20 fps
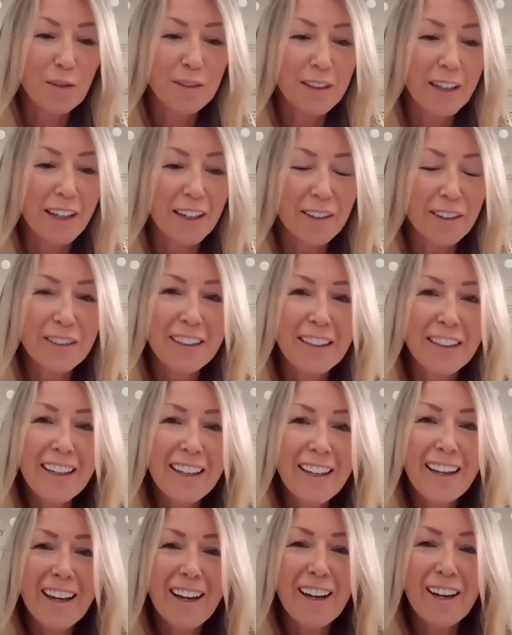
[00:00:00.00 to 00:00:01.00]
now
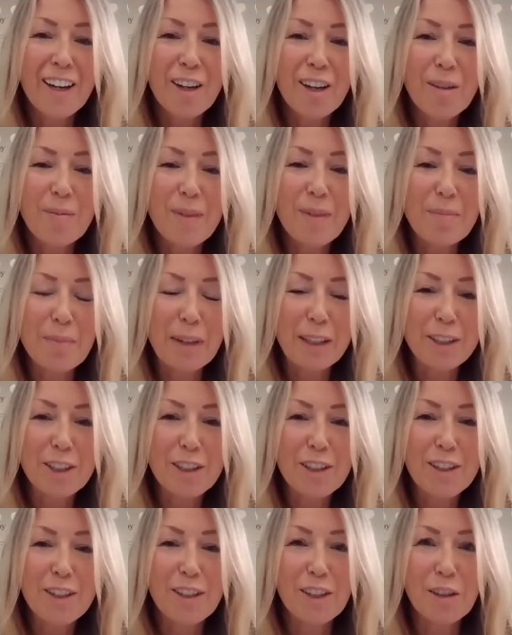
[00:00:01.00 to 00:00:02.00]
in
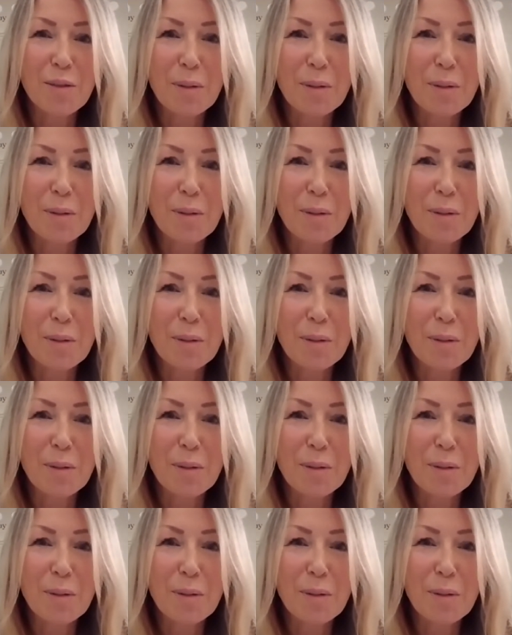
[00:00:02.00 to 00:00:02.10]
Manchester.